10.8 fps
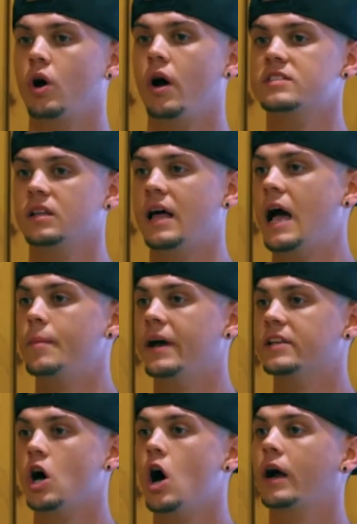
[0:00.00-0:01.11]
And this is a
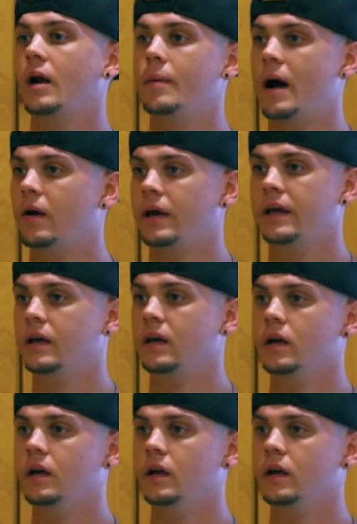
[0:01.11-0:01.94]
big part of our lives.